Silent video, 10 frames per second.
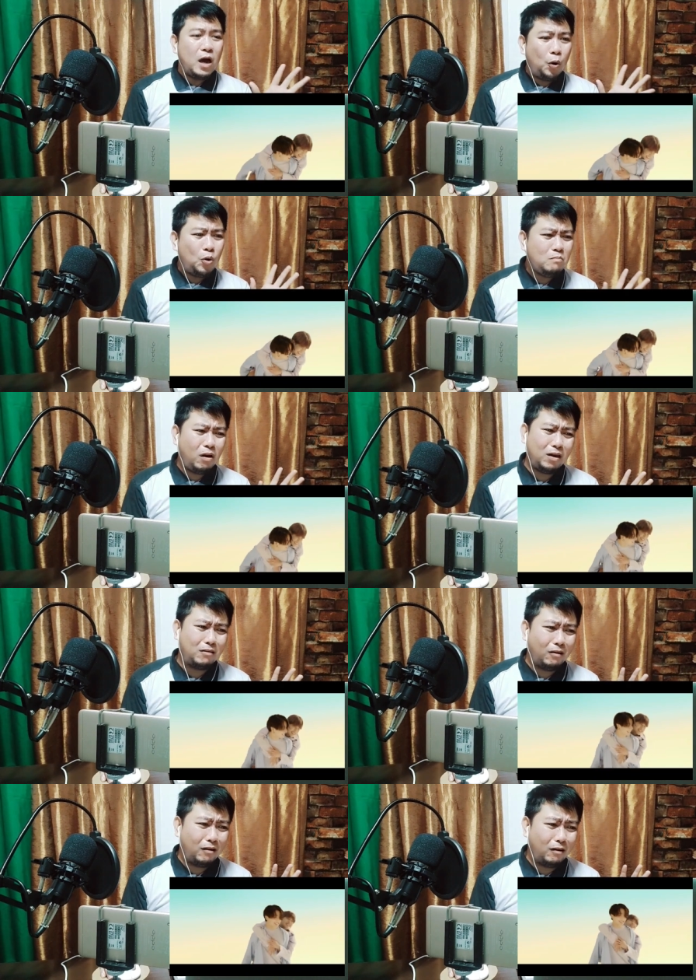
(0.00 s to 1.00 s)
Oh my
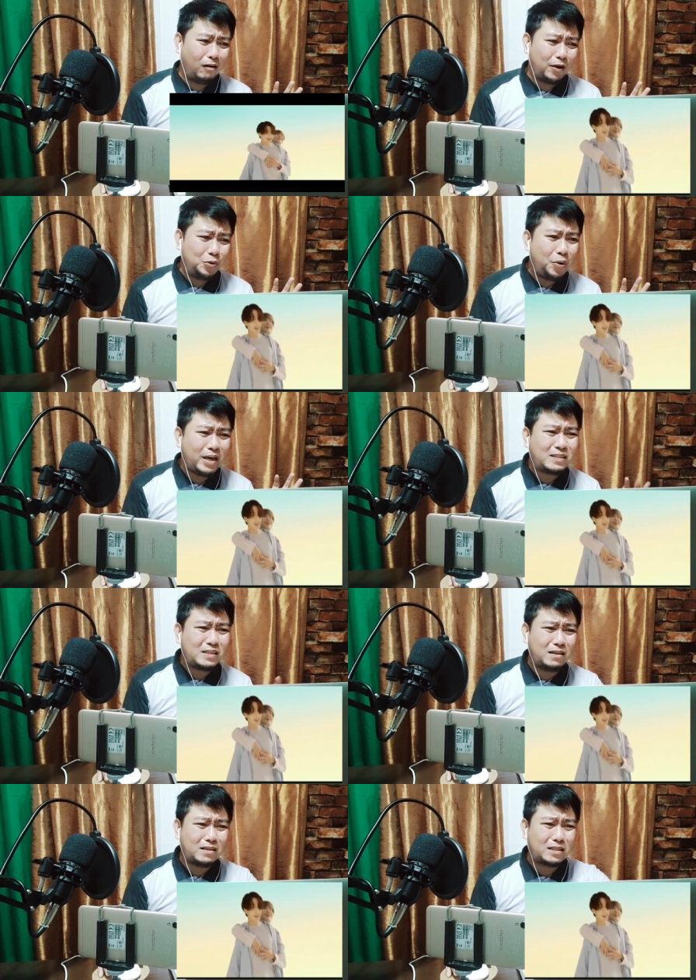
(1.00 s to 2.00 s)
God, who is
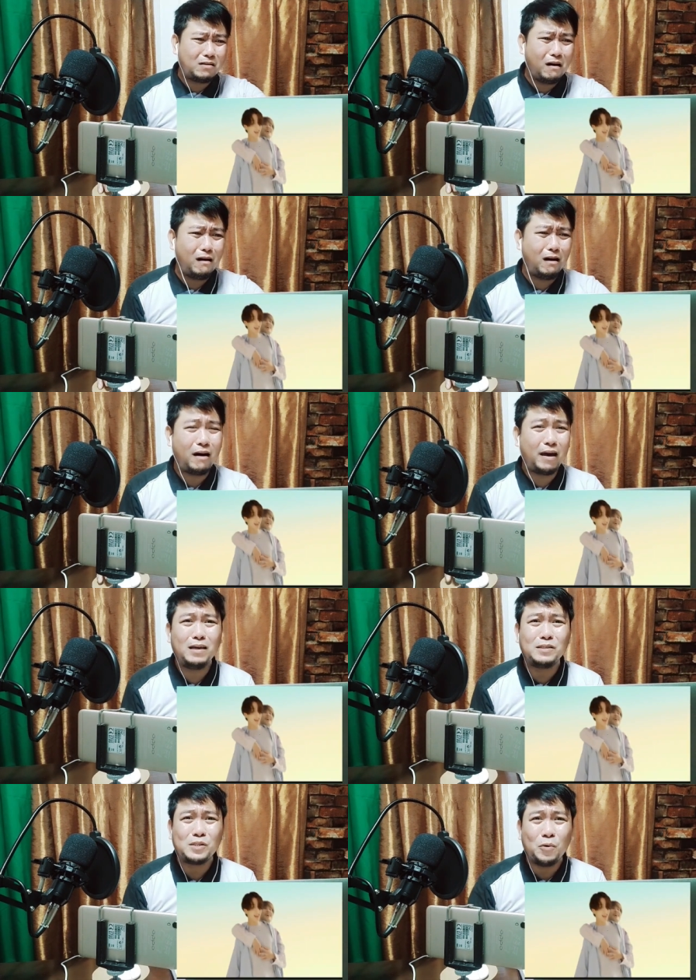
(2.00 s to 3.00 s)
this
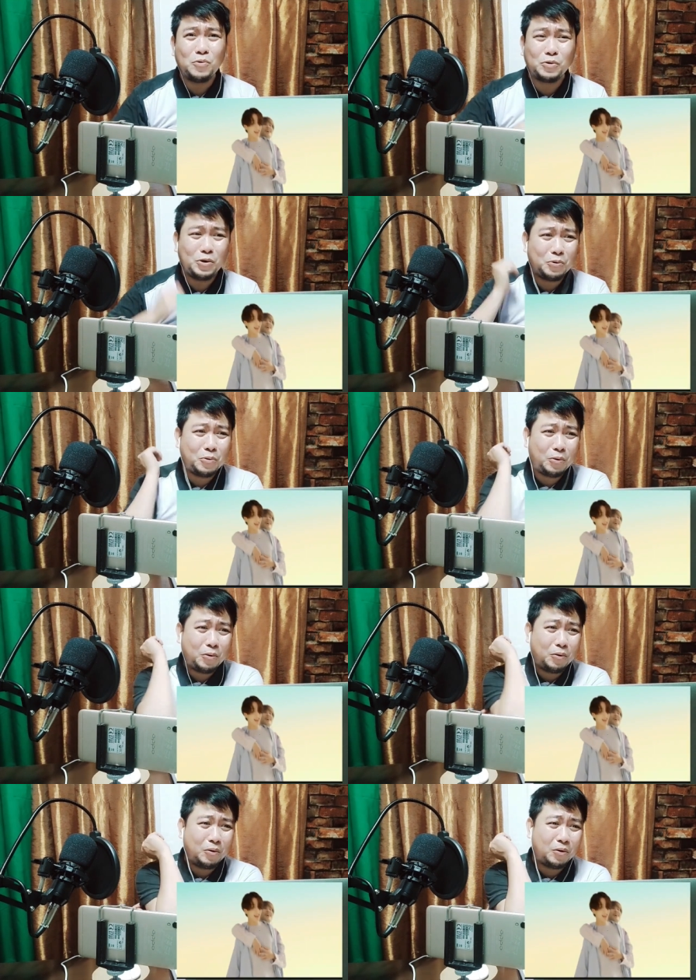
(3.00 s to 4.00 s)
guy? He's so
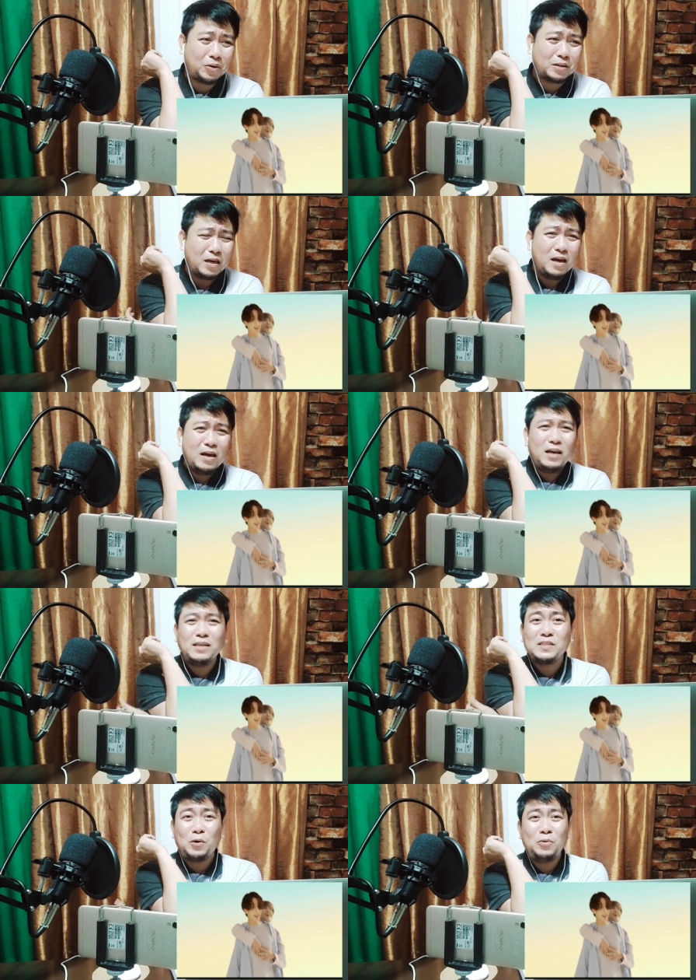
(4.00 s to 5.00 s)
cute.
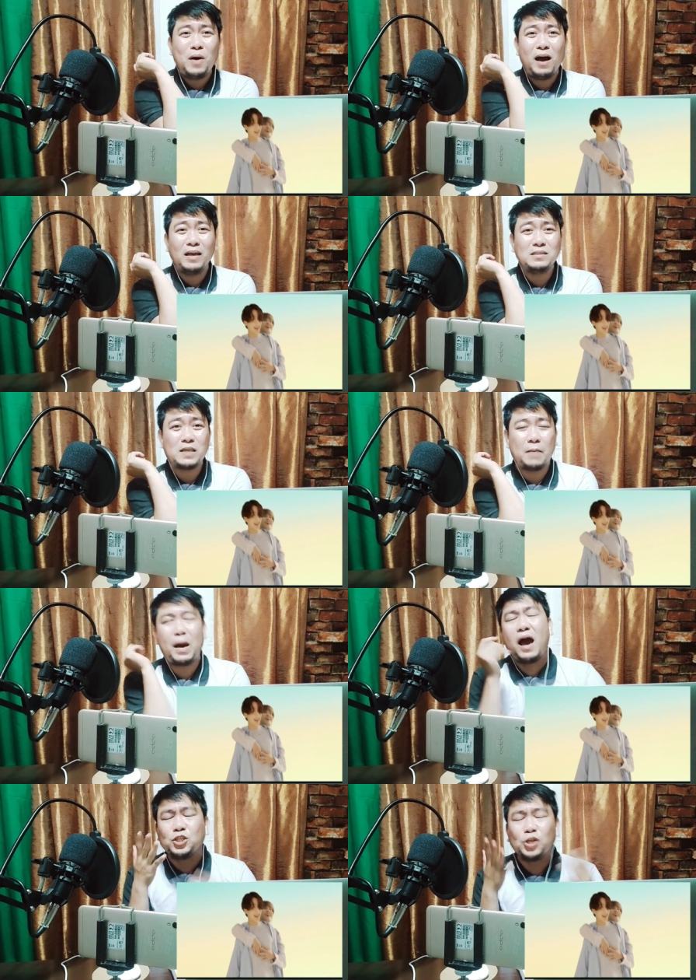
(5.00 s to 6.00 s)
He's so handsome.
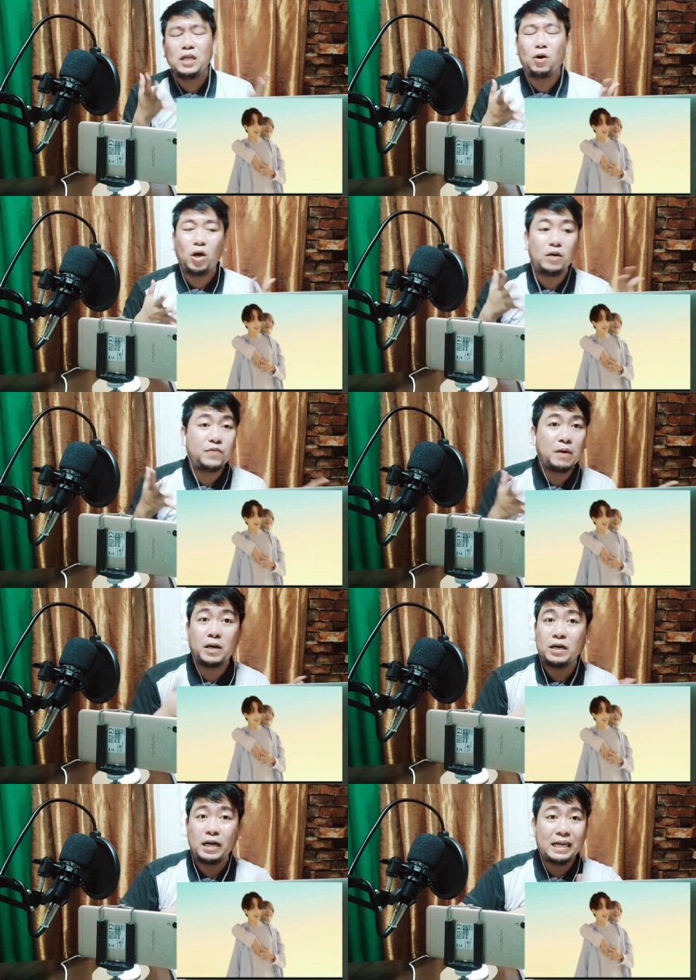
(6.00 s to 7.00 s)
Actually, all of them
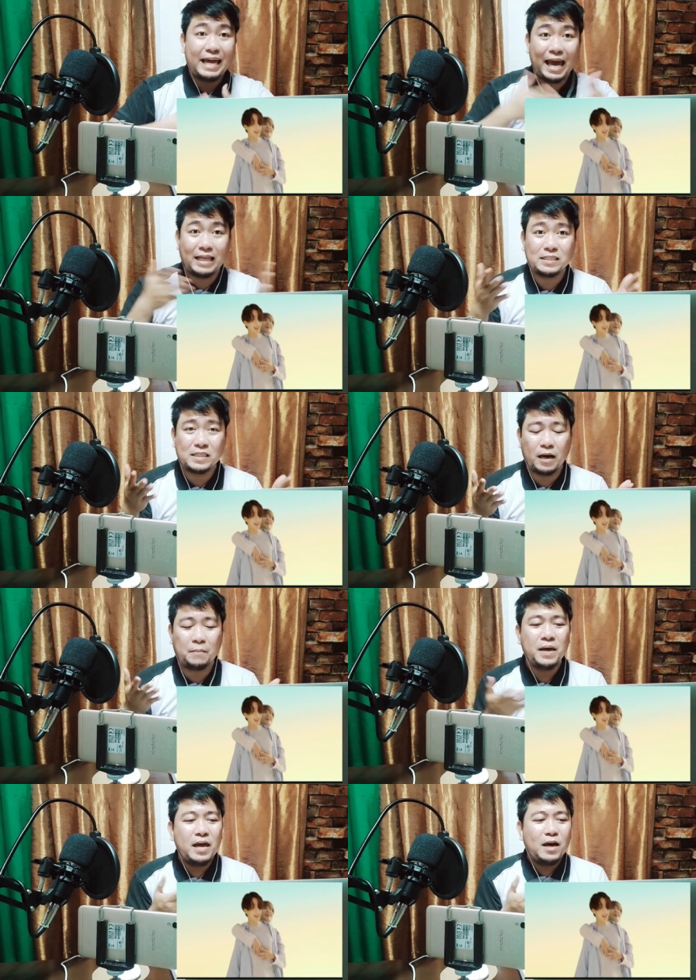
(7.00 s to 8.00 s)
are really
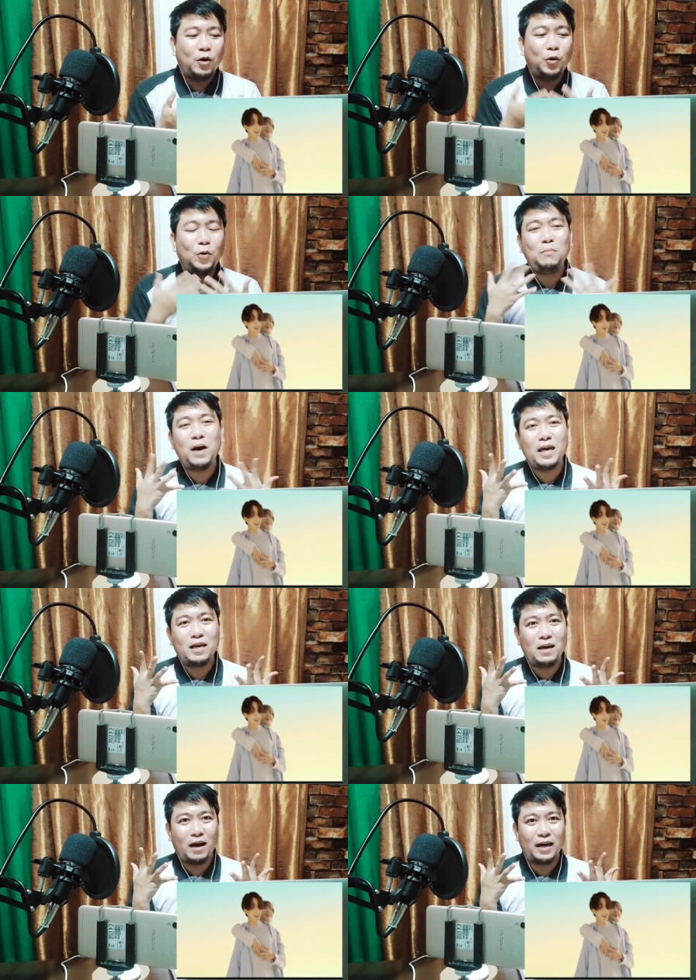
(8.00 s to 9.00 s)
handsome. Oh my
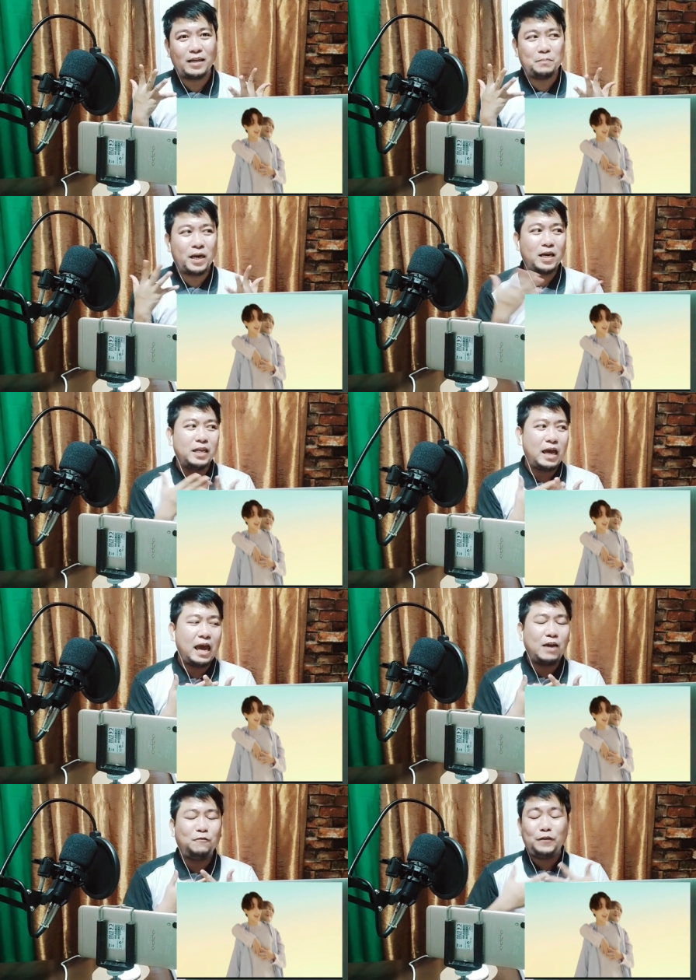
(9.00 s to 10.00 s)
God,
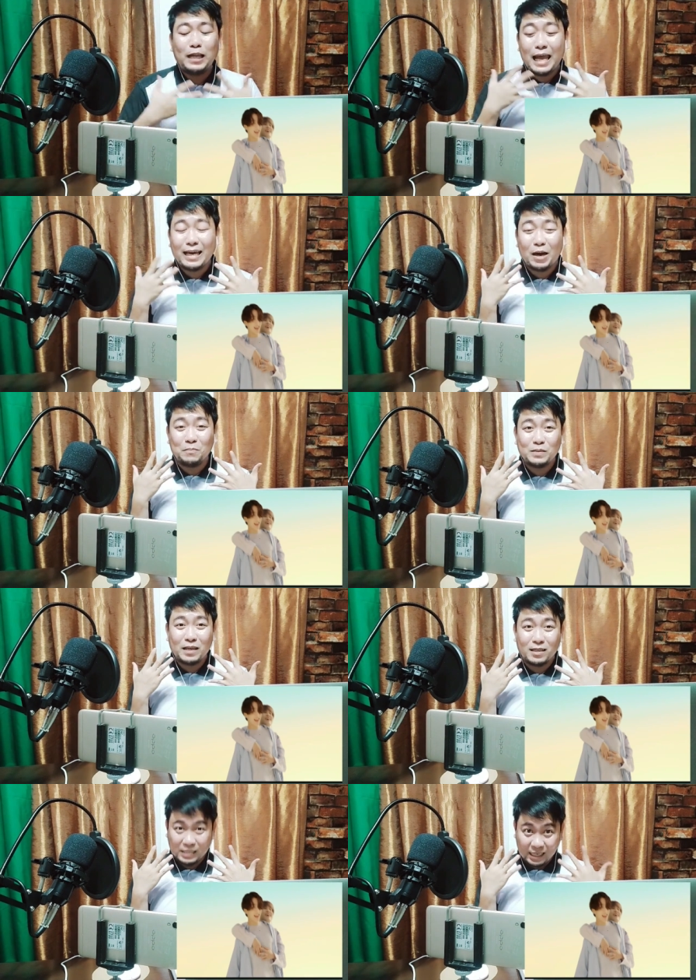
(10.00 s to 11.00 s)
I feel like I'm
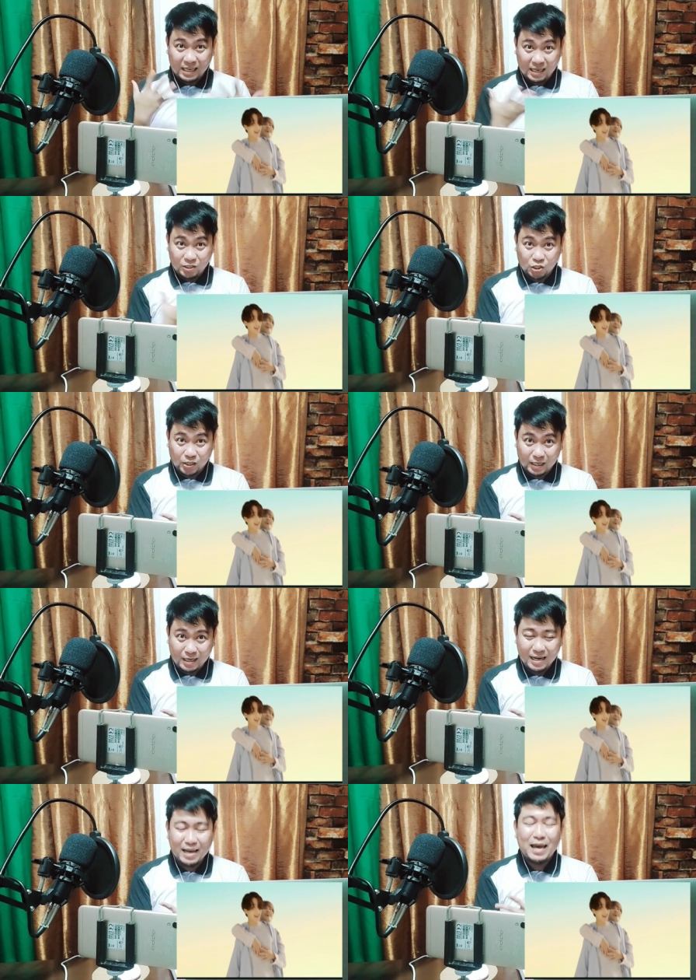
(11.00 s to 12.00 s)
a
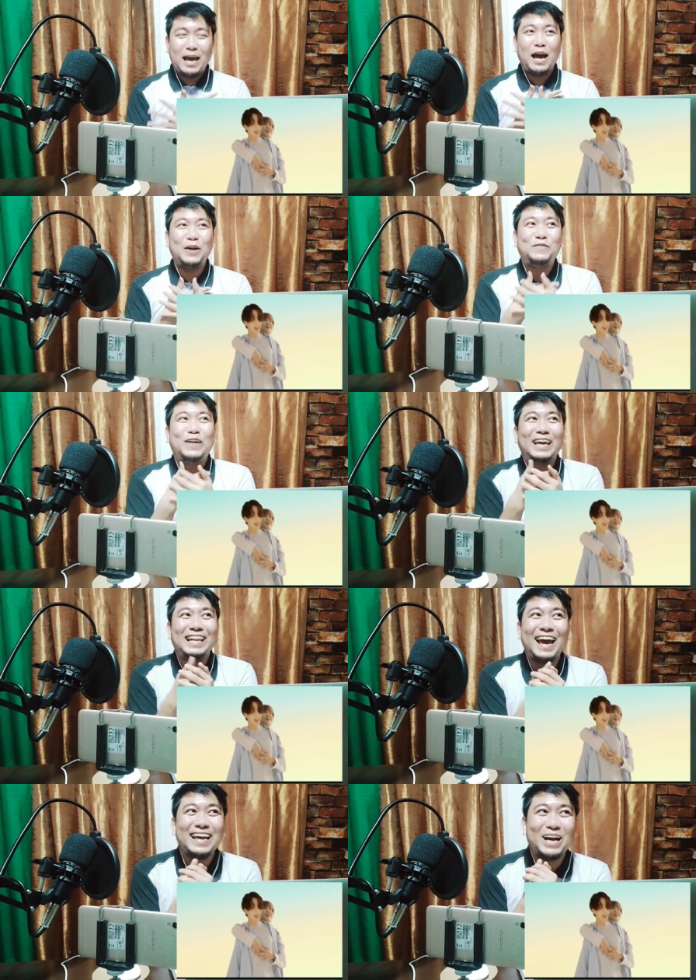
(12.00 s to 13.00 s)
teenager. I feel
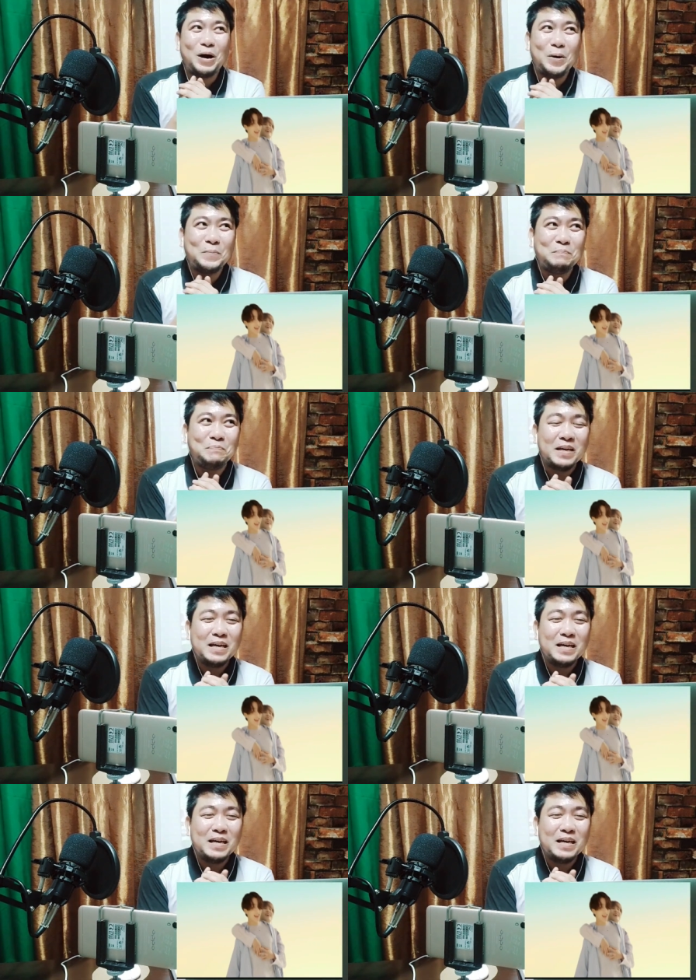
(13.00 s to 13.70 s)
like I'm